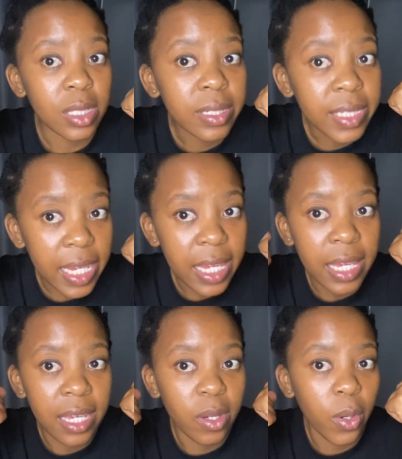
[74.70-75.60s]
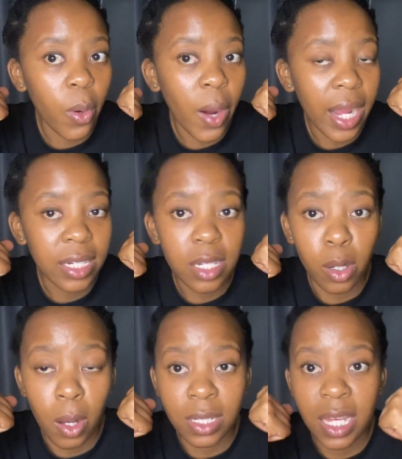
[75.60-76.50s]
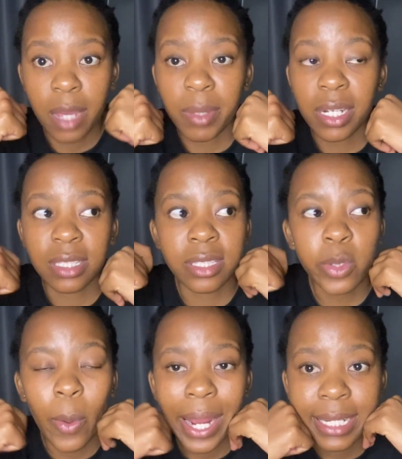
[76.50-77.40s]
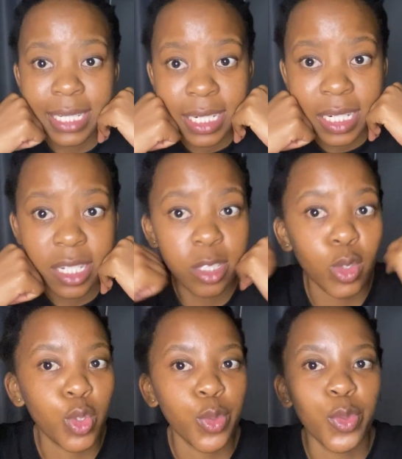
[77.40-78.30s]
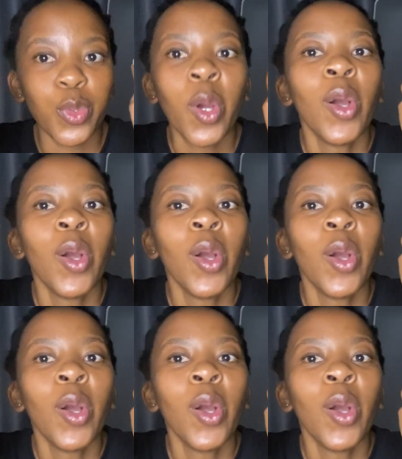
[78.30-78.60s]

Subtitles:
taking quite a long time and it's quite tedious too.